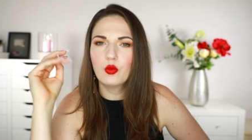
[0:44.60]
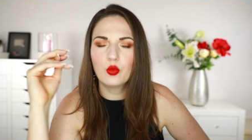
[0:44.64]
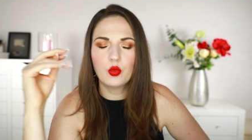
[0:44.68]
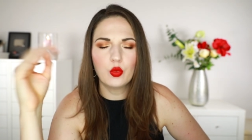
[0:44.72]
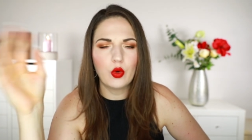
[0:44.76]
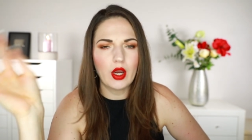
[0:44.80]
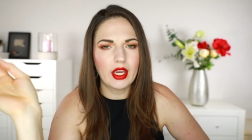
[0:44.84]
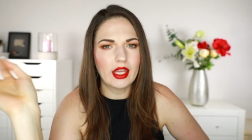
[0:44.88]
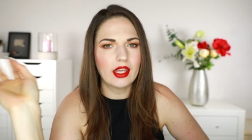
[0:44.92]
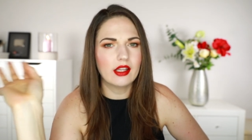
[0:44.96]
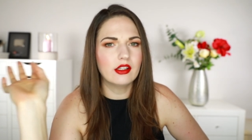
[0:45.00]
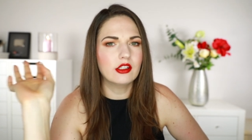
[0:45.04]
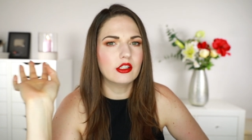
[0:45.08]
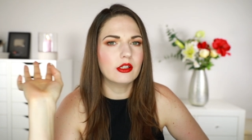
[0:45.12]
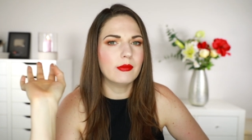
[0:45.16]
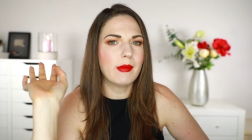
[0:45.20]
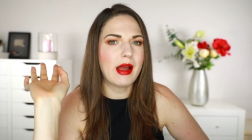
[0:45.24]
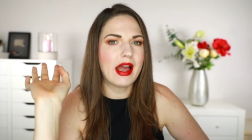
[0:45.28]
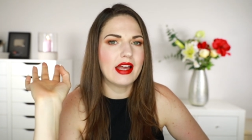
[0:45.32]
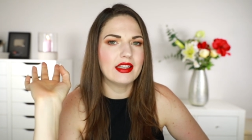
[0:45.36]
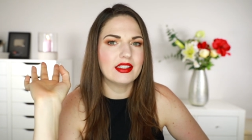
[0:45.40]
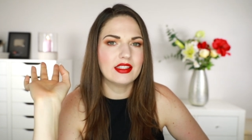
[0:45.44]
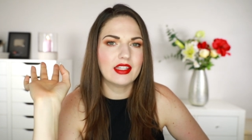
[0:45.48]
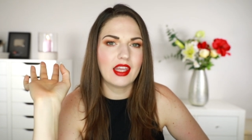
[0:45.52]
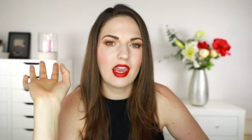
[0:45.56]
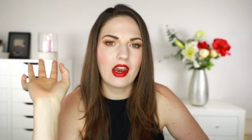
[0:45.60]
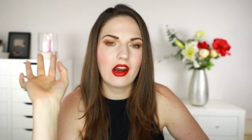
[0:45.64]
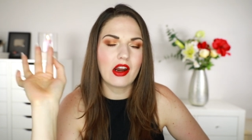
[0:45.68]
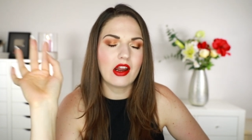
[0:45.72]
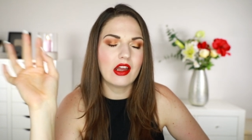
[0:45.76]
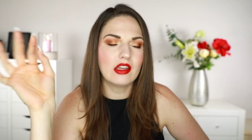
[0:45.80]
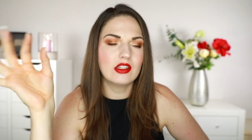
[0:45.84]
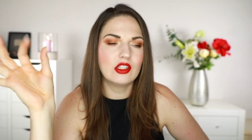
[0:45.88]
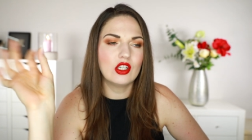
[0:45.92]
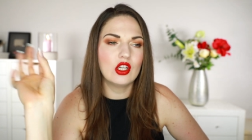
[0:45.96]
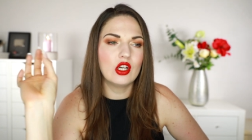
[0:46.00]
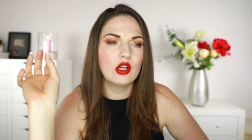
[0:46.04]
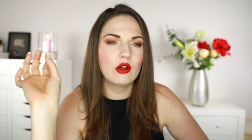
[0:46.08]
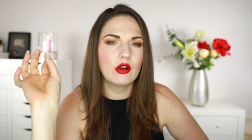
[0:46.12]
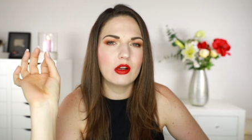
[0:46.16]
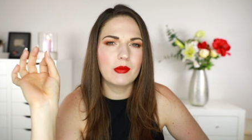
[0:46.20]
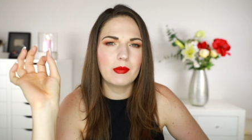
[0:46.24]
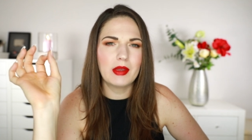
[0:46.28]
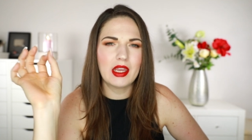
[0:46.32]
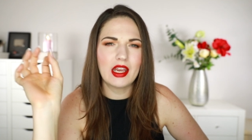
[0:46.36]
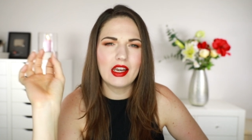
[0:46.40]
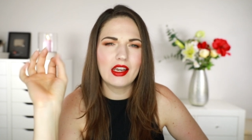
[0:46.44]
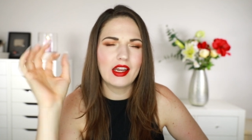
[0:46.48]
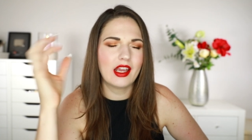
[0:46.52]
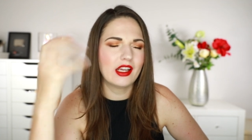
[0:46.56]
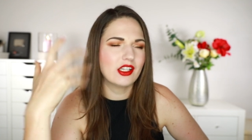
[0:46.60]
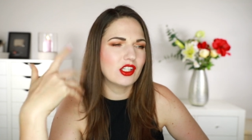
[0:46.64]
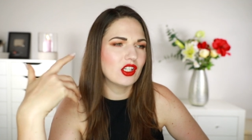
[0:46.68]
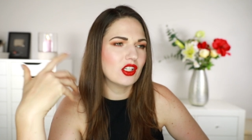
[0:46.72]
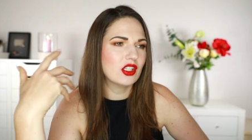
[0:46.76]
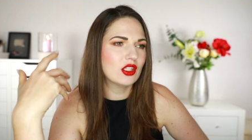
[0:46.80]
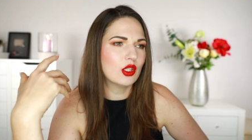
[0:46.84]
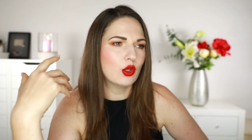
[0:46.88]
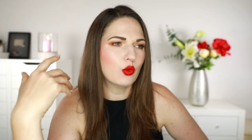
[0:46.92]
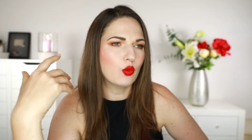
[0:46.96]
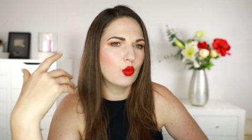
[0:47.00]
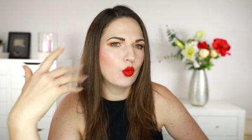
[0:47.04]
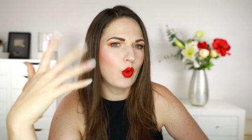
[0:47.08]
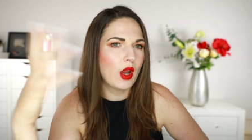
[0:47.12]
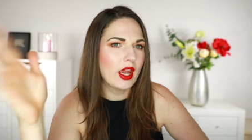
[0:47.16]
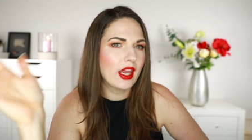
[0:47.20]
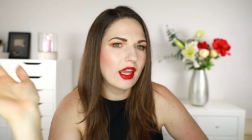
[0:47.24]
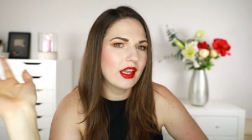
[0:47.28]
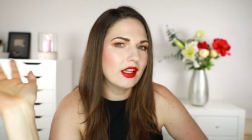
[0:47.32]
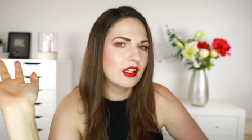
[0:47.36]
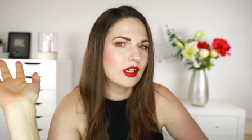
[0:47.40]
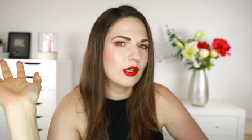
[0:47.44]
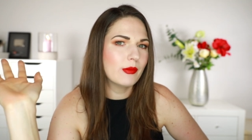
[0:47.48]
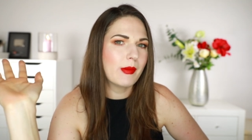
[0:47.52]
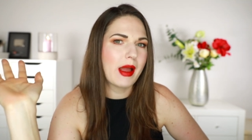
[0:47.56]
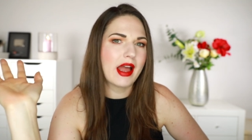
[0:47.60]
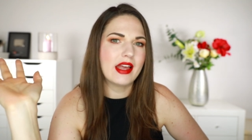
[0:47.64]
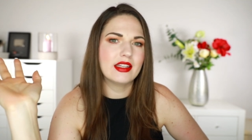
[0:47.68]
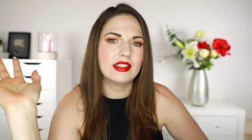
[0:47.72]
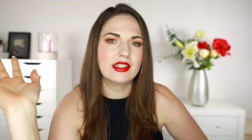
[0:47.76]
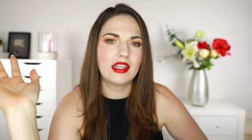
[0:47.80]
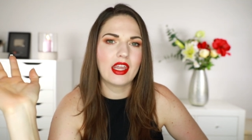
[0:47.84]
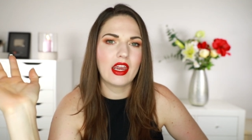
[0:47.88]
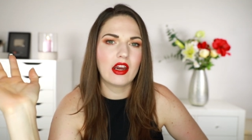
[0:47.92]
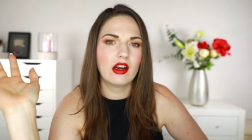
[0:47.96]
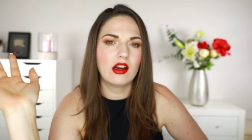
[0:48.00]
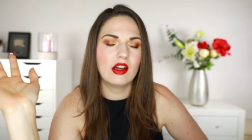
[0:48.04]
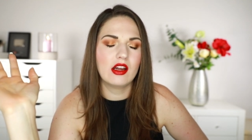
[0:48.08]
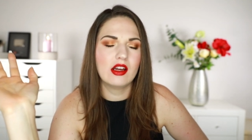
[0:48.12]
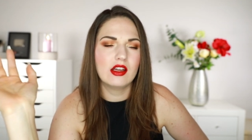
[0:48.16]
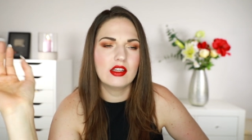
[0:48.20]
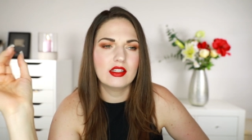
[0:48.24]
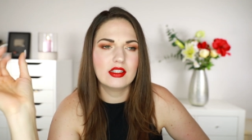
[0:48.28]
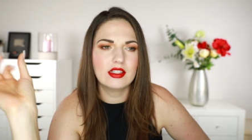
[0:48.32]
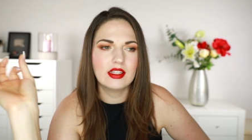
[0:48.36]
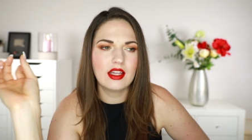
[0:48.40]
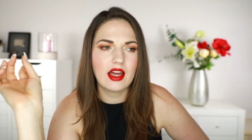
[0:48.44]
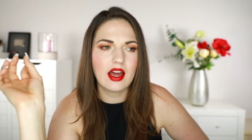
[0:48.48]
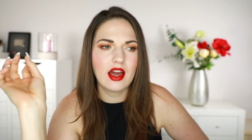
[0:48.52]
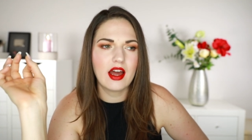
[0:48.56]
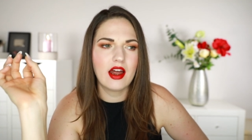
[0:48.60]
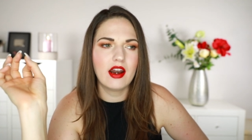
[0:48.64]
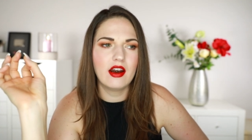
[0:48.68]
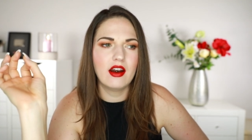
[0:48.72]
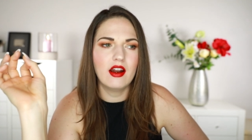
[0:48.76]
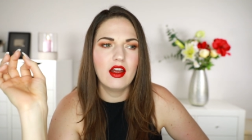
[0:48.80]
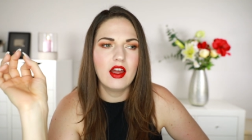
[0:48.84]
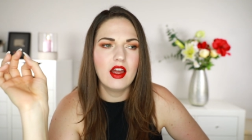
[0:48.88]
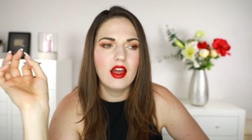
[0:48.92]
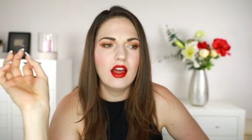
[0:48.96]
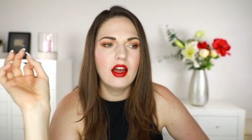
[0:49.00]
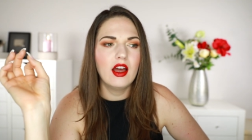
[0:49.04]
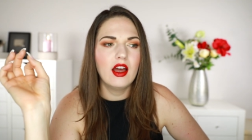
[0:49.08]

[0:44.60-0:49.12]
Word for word: regular mascaras, you know what I mean? Like just the regular mascaras that,